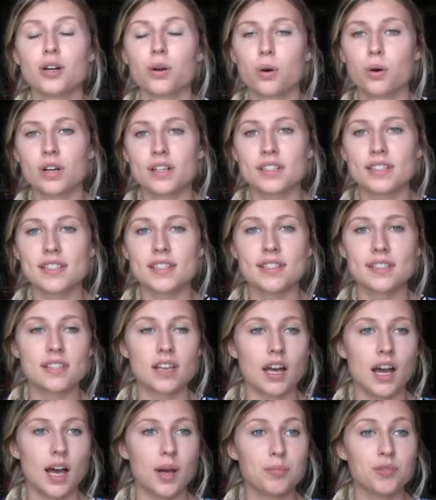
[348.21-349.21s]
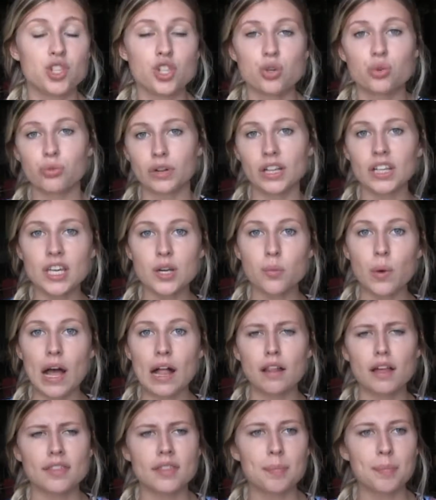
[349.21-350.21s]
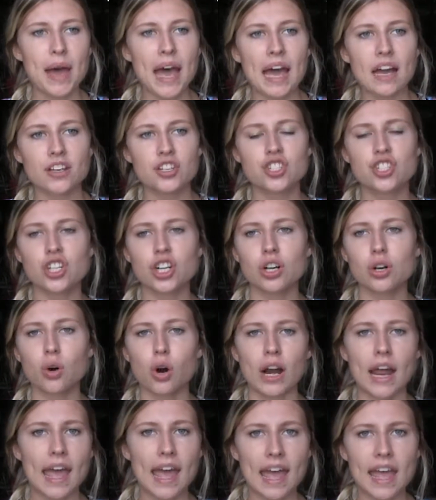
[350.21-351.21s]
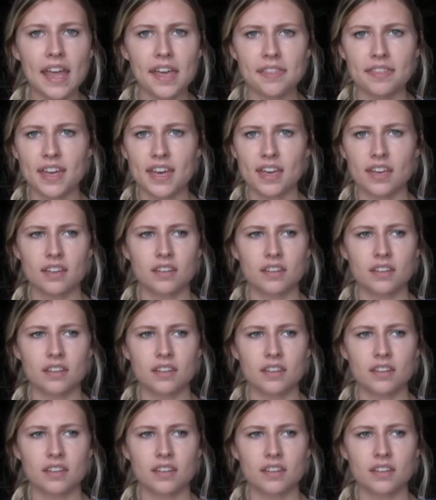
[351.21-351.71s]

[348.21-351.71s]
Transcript: your horses do really well on the pasture or hay and